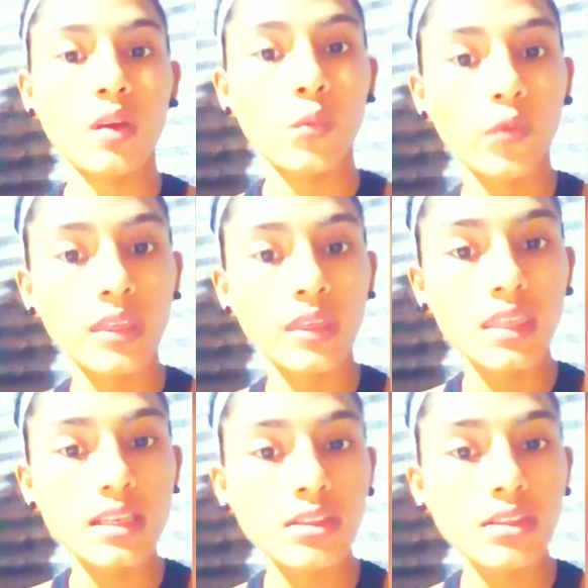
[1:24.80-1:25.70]
With
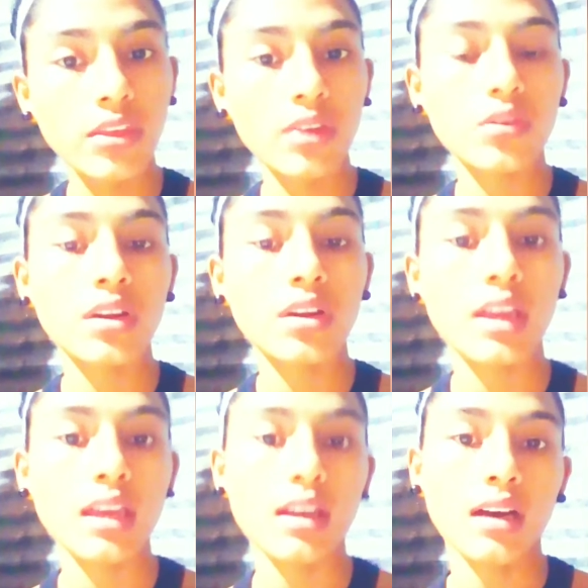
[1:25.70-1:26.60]
this
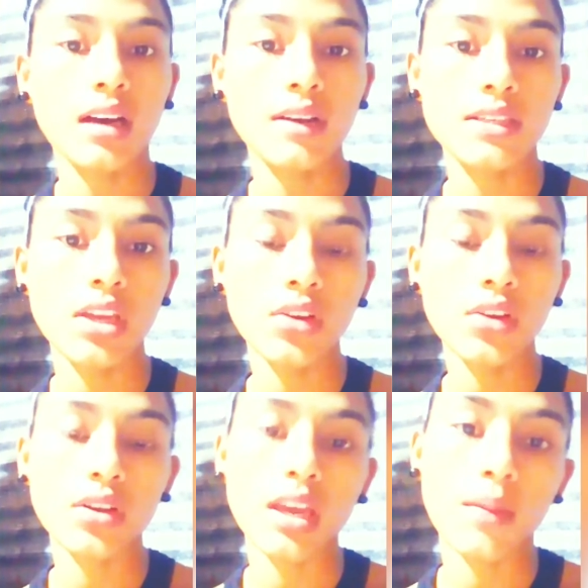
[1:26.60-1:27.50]
theory, Skinner
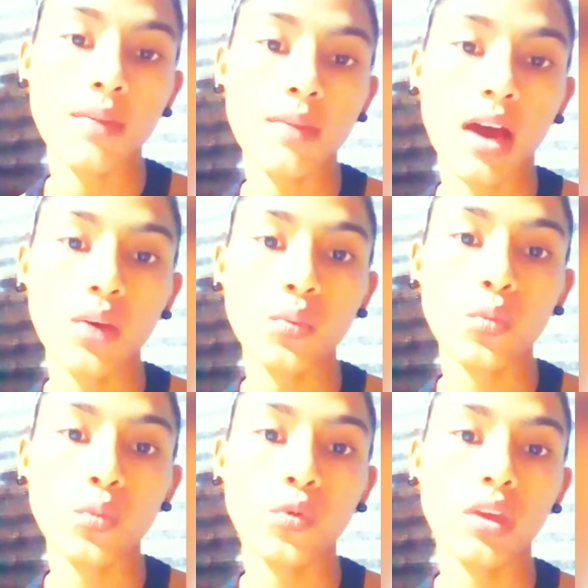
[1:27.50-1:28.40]
came out
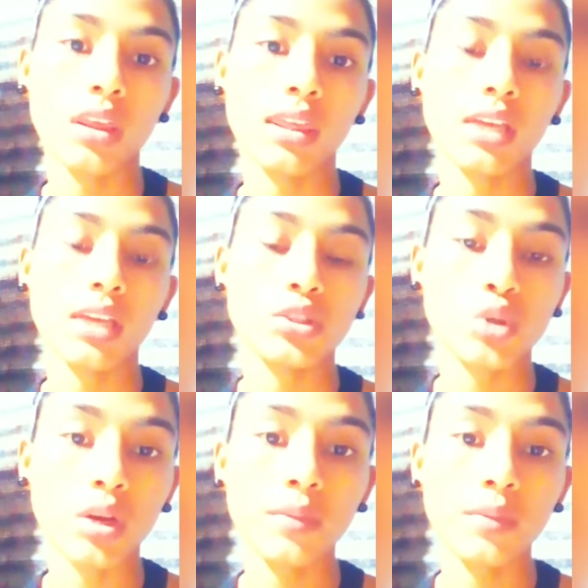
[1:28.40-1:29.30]
with a
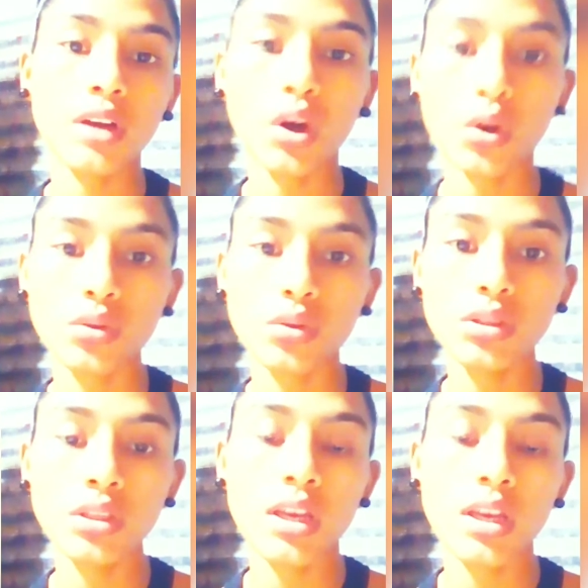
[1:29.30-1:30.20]
term called
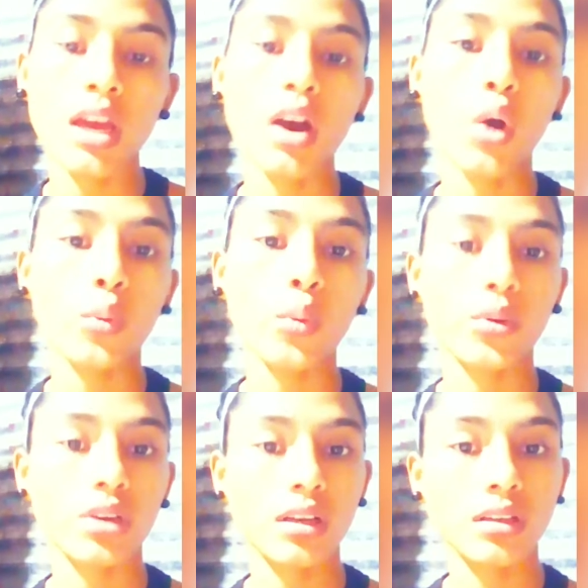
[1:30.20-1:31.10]

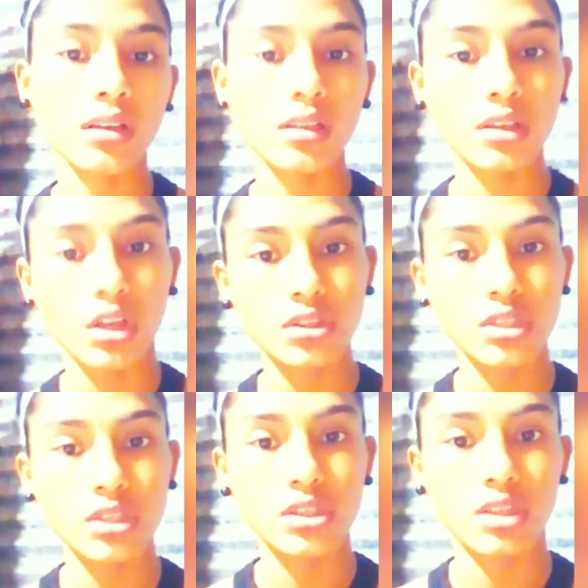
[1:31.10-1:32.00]
operant
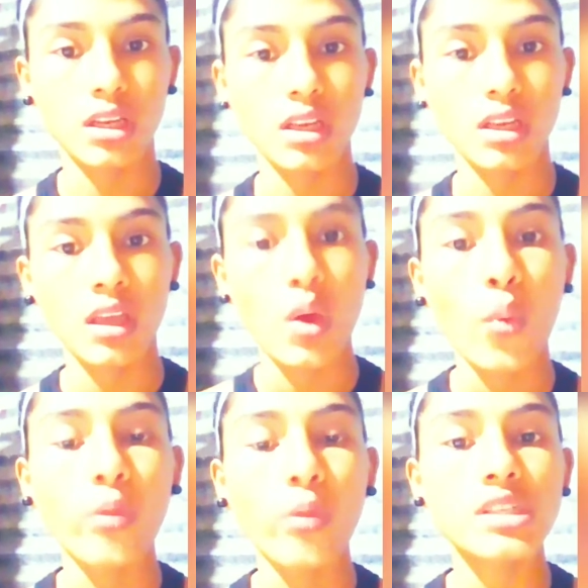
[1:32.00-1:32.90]
conditioning,
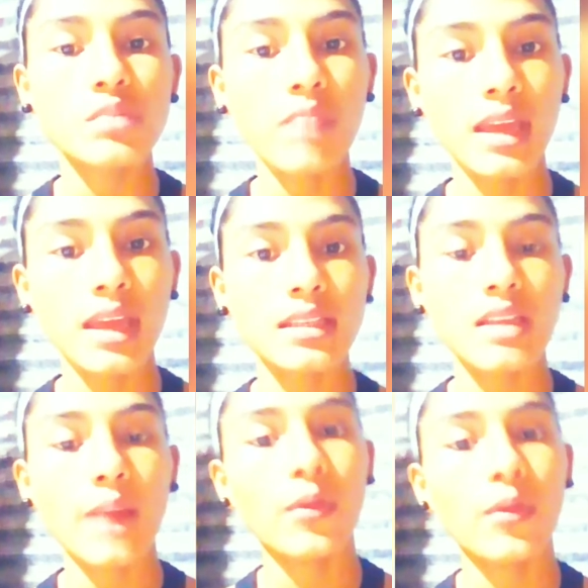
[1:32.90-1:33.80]
which means a
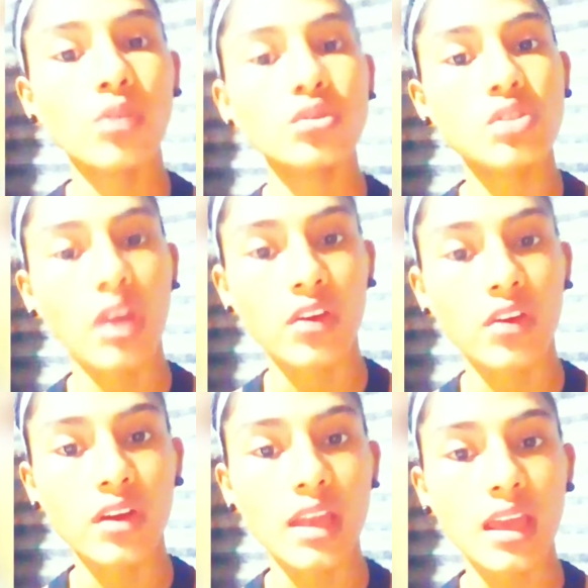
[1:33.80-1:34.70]

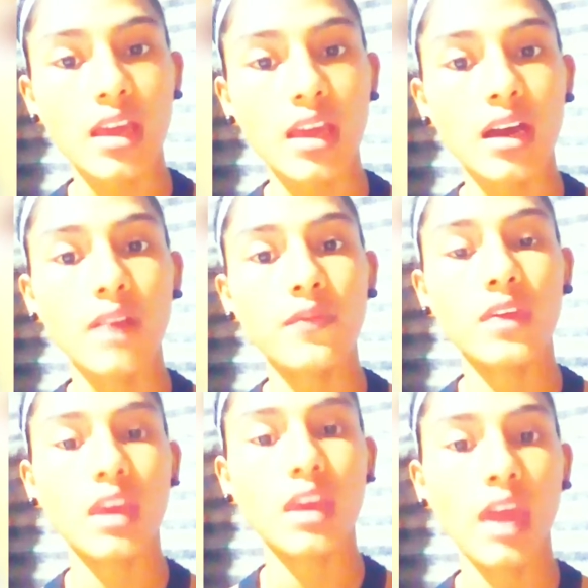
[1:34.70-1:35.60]
voluntary
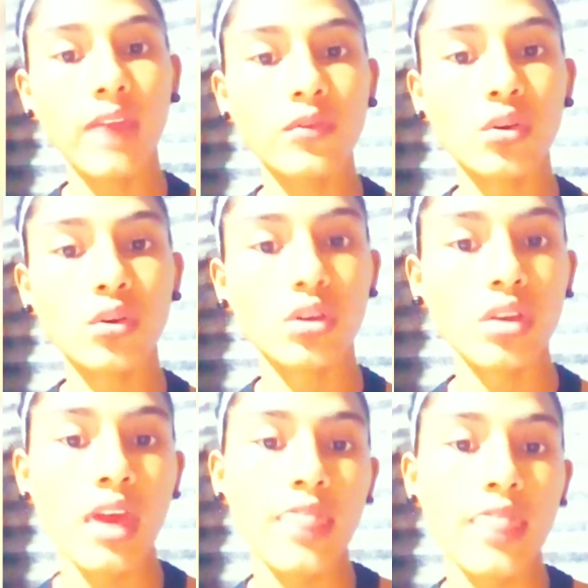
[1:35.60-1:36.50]
behavior
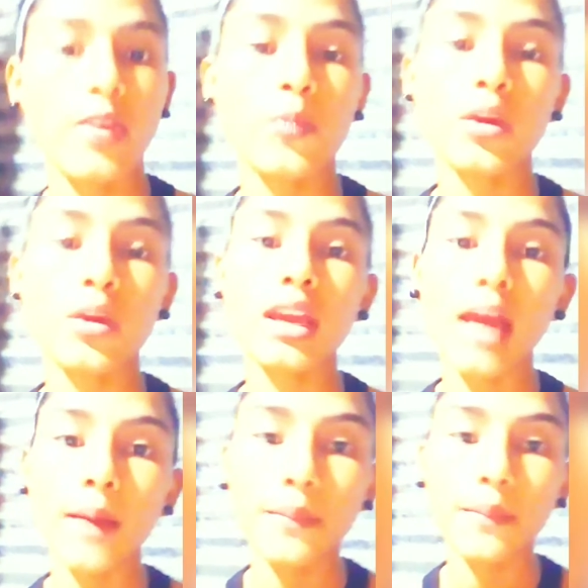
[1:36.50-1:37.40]
that brings
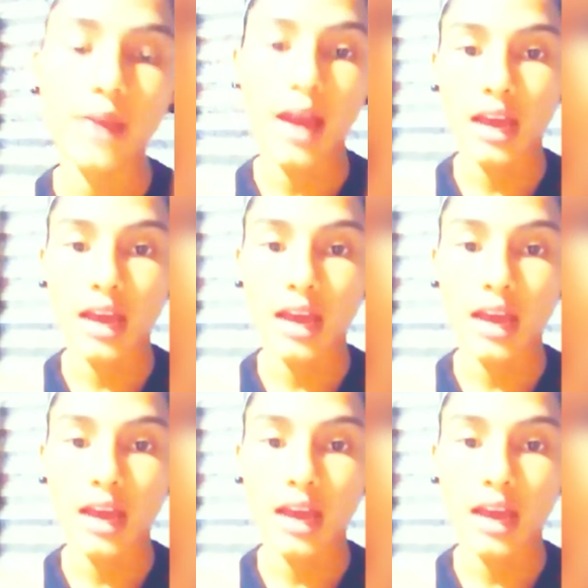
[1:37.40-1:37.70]
up a